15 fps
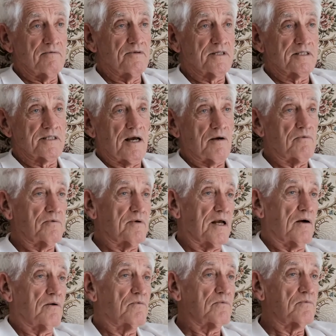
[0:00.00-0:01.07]
You say, you
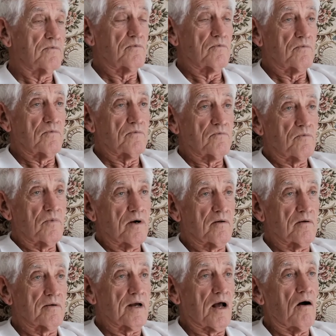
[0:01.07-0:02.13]
know,
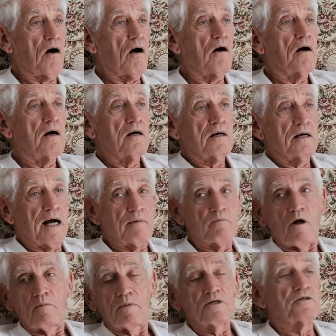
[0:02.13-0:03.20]
well, I go, oh,
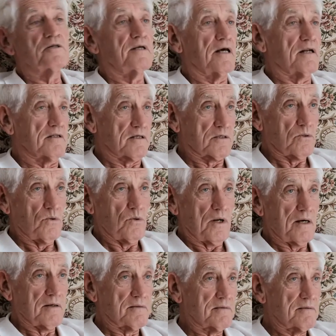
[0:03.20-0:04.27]
I'll meet you down at the corner.
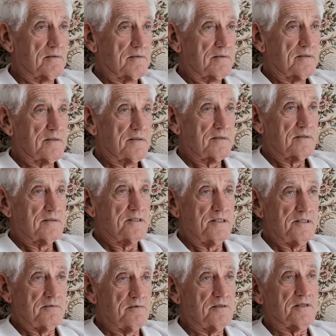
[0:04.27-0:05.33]
She
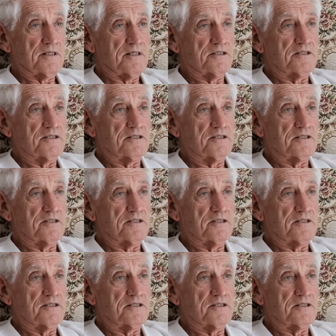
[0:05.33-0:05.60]
really